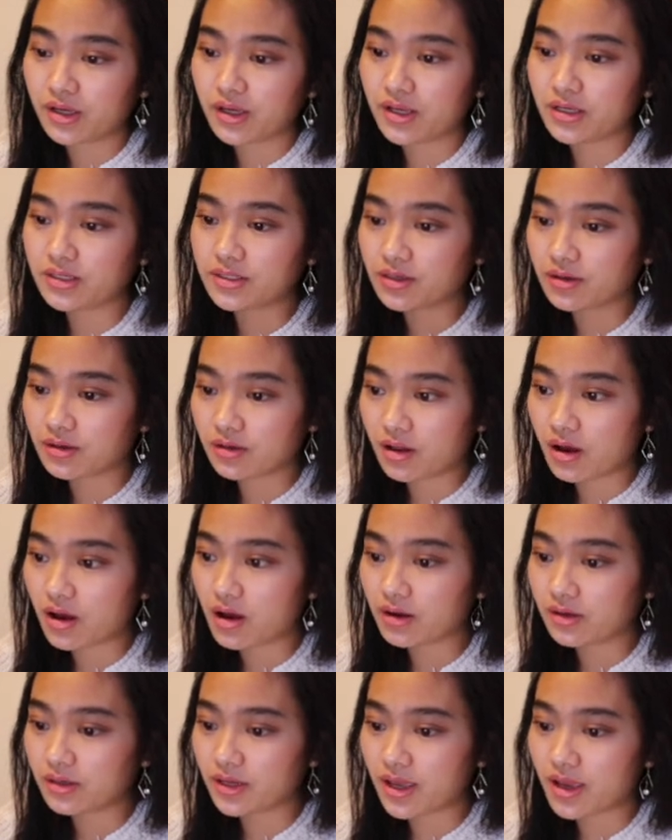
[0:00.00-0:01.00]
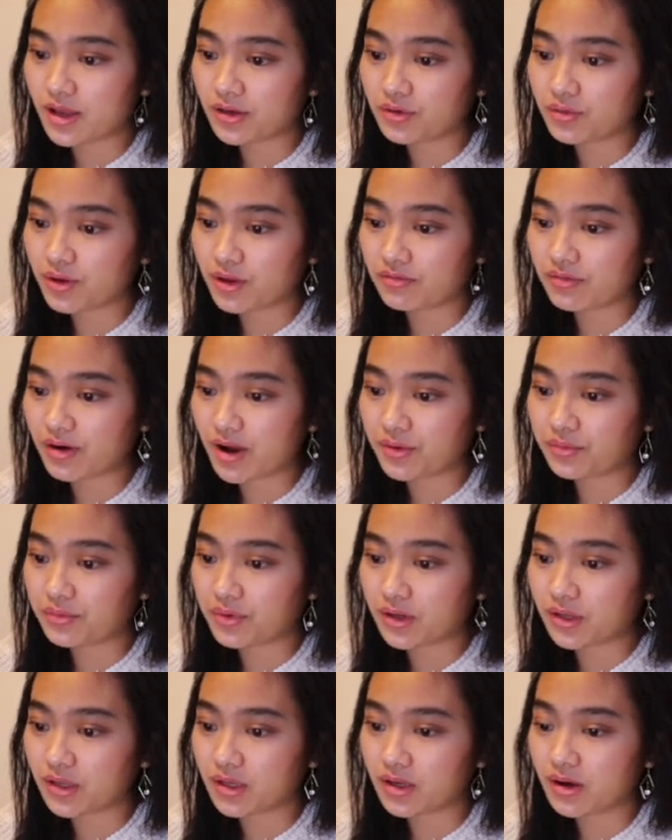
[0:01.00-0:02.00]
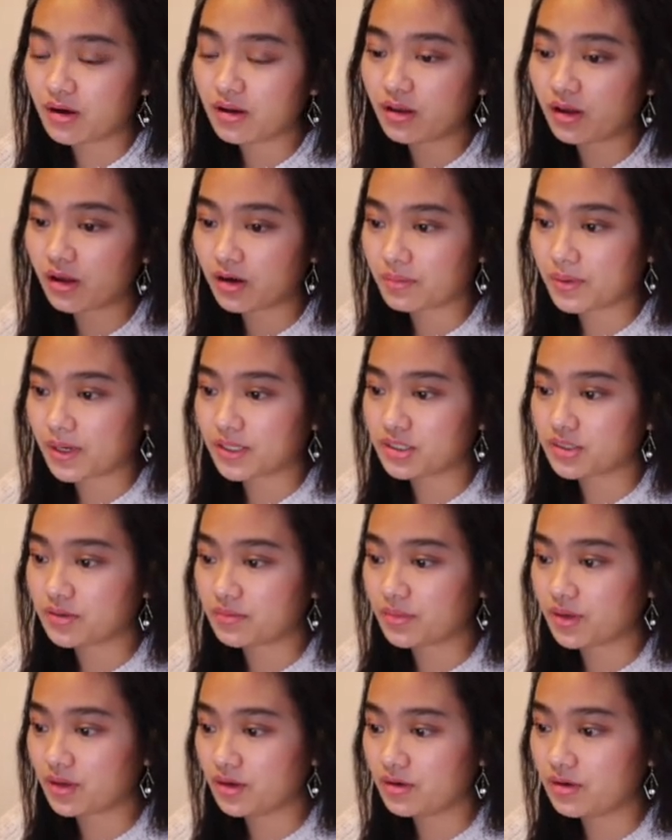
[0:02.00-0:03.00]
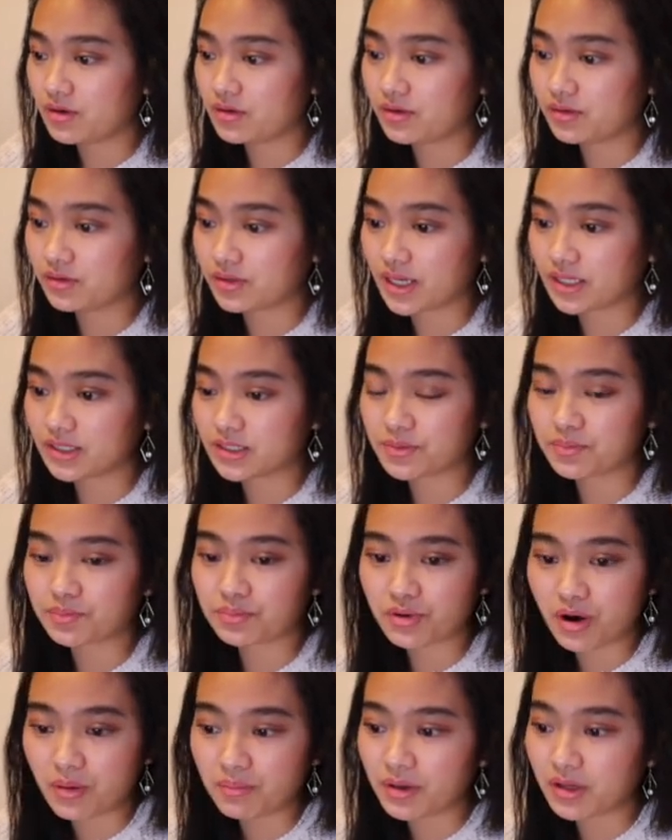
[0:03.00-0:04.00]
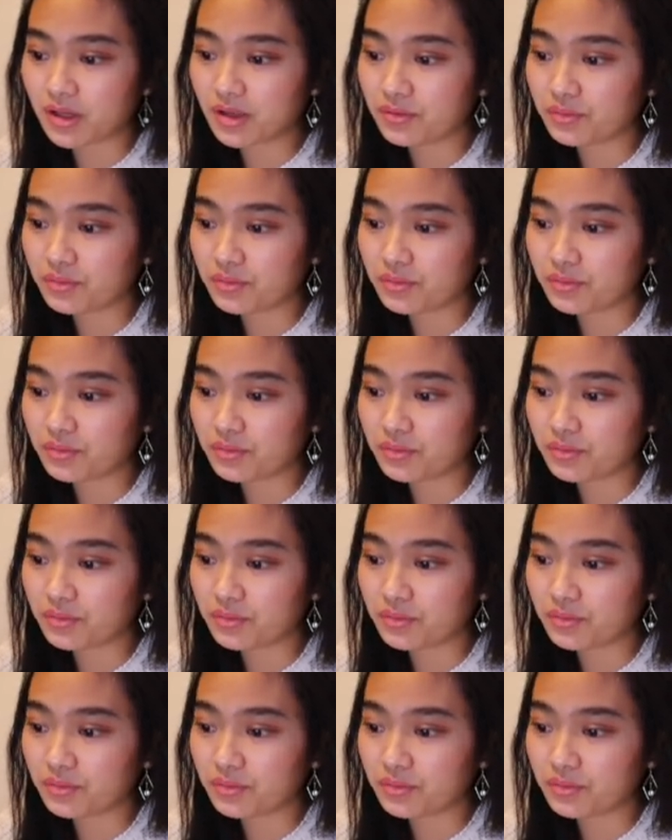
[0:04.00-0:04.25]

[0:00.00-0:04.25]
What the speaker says: is a lot, and you can find really a lot of items here. That's probably